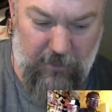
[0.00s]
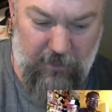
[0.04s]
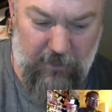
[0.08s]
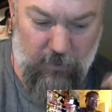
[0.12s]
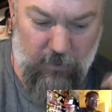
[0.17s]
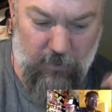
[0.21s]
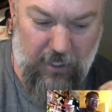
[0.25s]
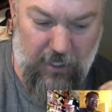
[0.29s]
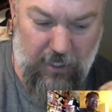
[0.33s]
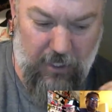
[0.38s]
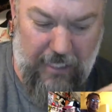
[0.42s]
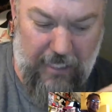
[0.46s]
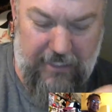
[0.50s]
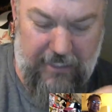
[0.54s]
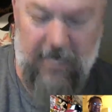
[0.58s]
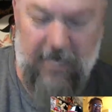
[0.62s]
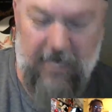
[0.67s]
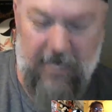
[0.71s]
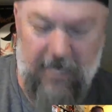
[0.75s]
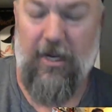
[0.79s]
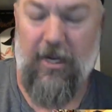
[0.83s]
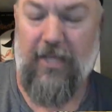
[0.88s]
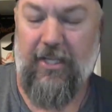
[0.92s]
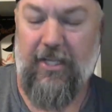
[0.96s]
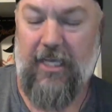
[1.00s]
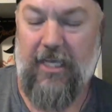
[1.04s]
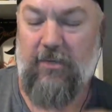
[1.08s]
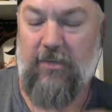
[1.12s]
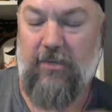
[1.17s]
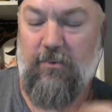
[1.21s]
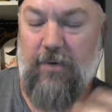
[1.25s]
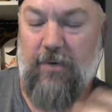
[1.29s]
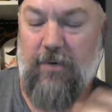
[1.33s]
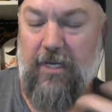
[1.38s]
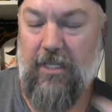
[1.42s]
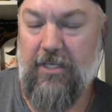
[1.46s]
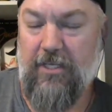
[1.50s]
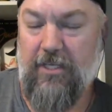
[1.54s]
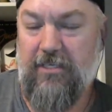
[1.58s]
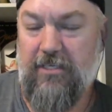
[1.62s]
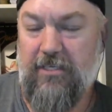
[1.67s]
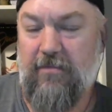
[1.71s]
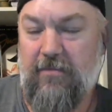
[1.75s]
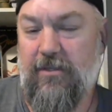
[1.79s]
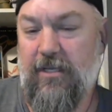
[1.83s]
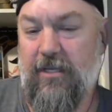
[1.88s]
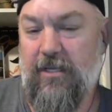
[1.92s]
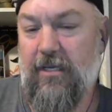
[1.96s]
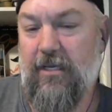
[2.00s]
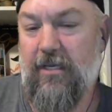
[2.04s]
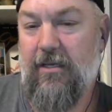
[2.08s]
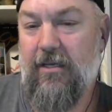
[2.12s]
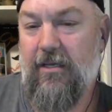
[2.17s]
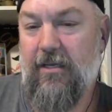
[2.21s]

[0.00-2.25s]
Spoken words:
where like I said, he brought like the realism, the